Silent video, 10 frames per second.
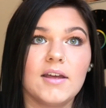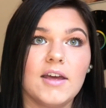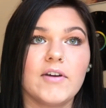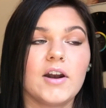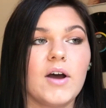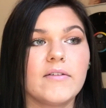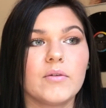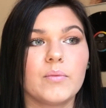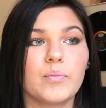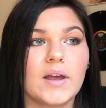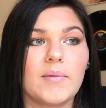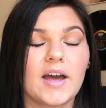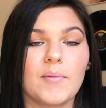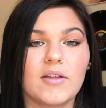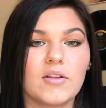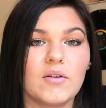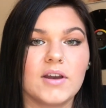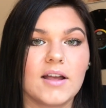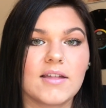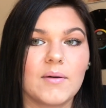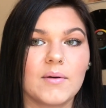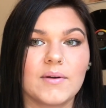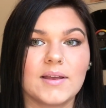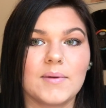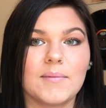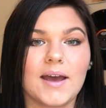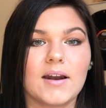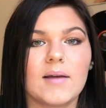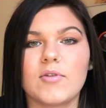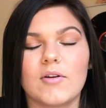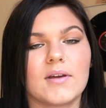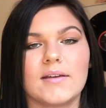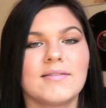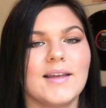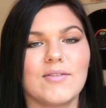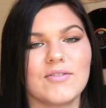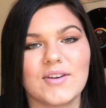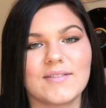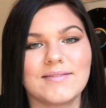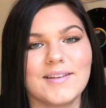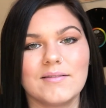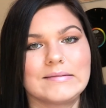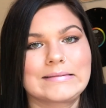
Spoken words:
if I don't have to pay back my student debts, I won't really be mad. I'm joking. That was a joke. Don't.